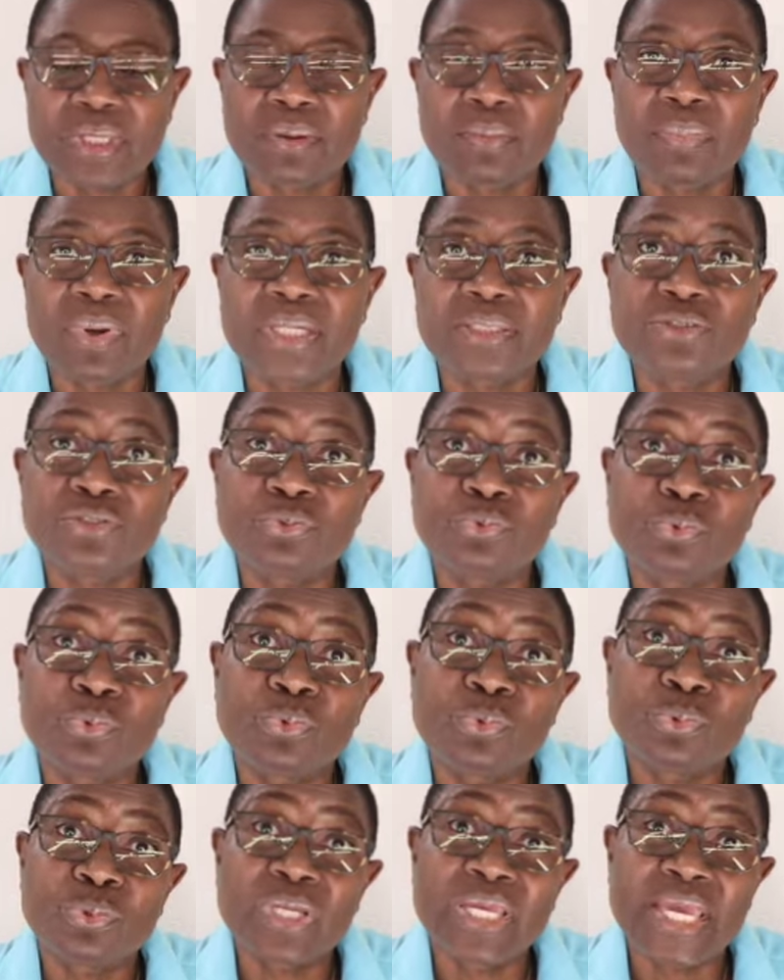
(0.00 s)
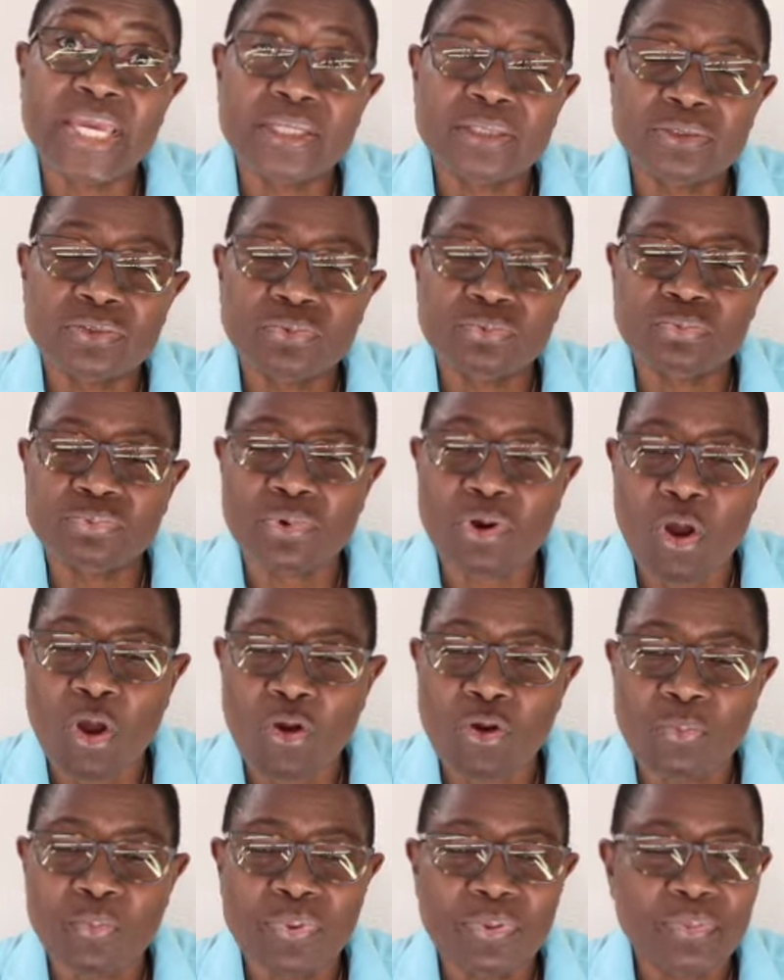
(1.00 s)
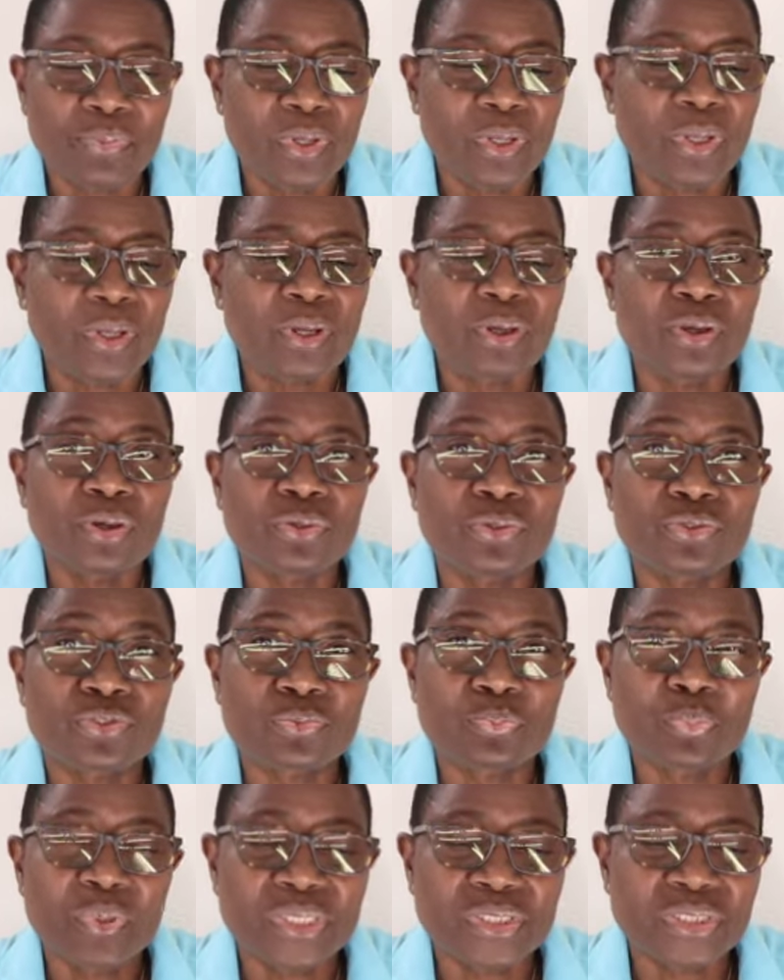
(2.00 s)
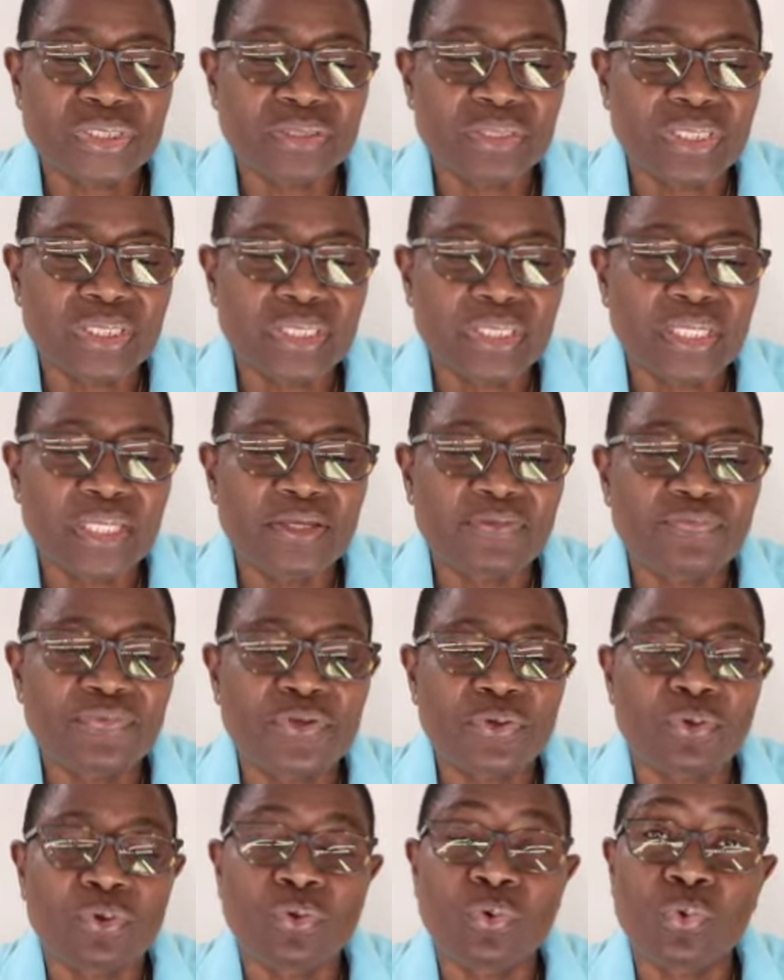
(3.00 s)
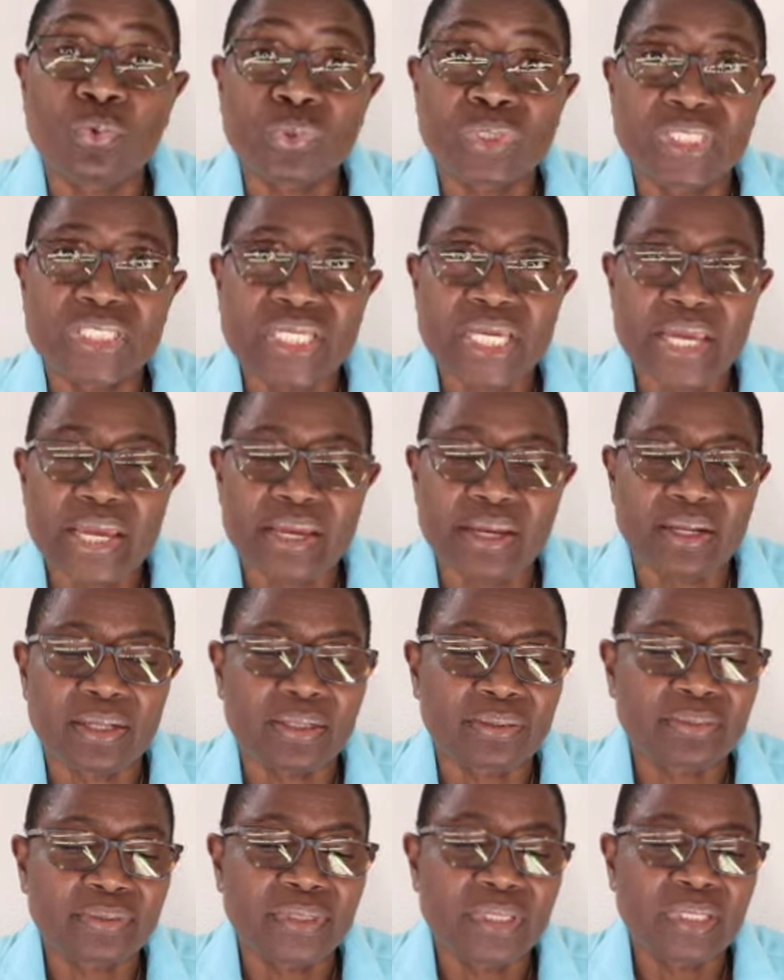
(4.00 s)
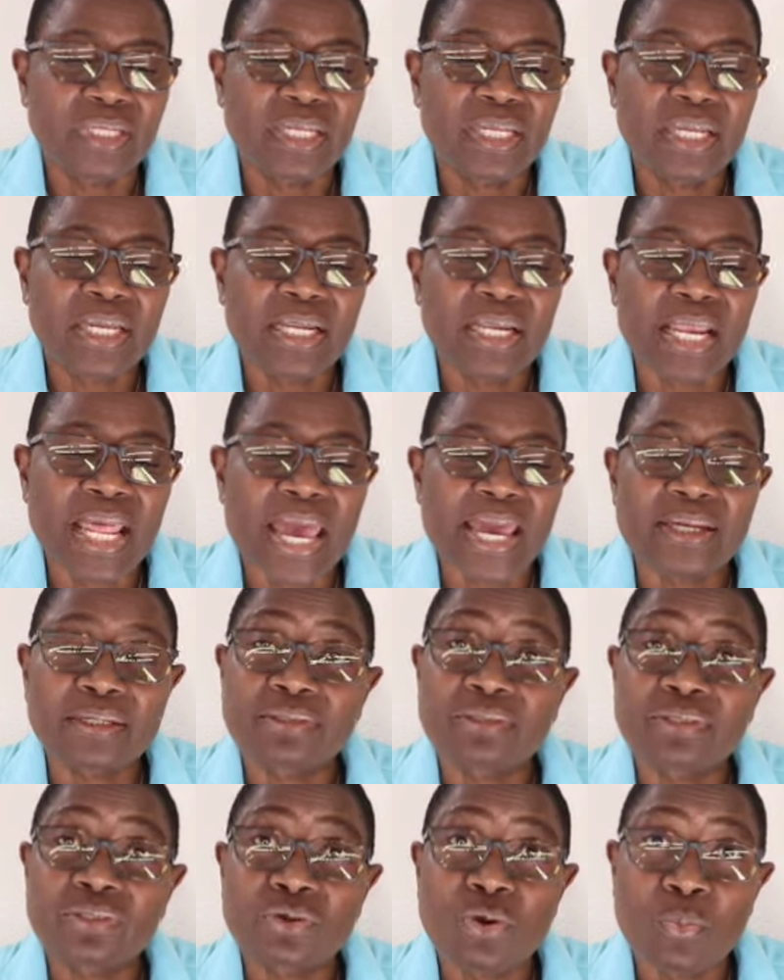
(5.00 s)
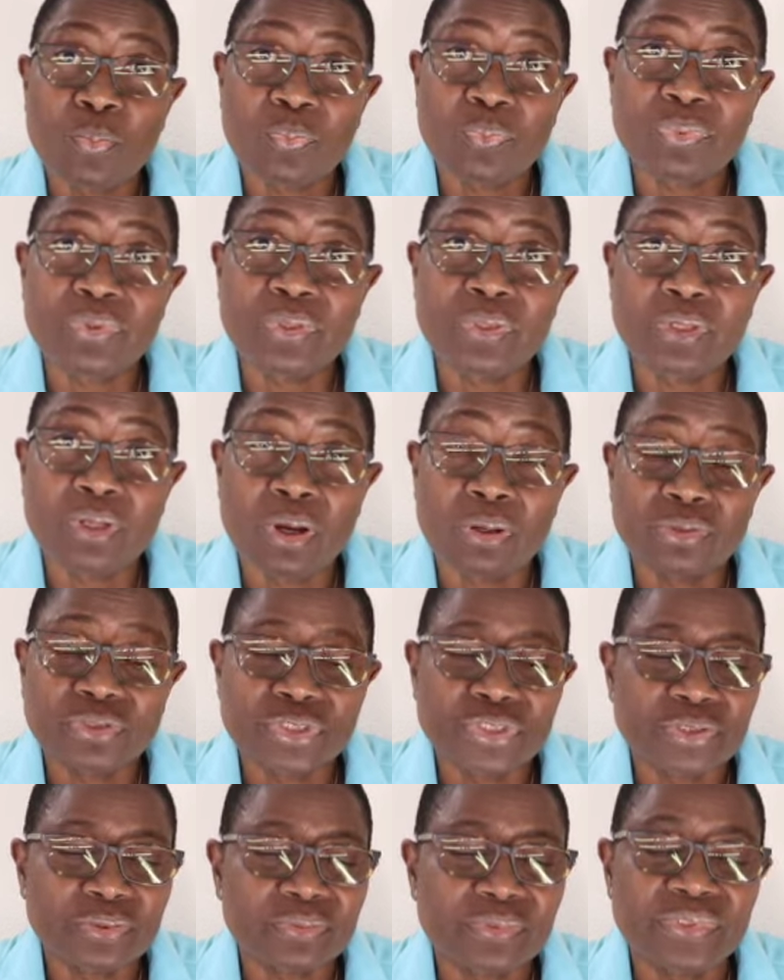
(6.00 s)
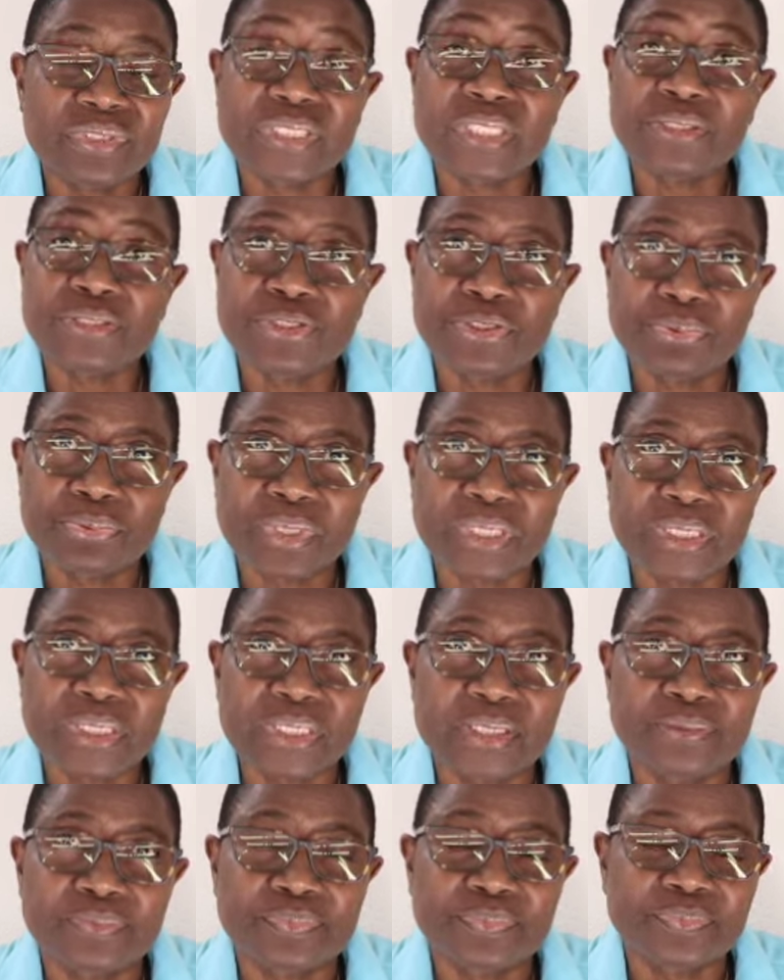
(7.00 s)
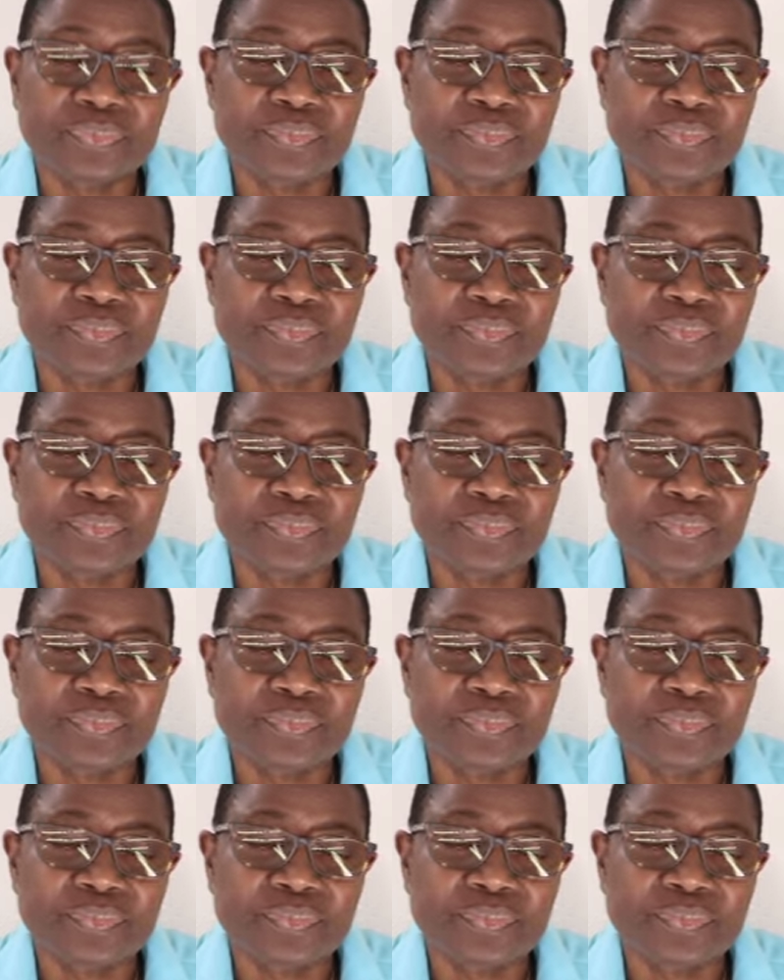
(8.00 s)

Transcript: but you could get robbed, especially if your hotel lacks top-notch security.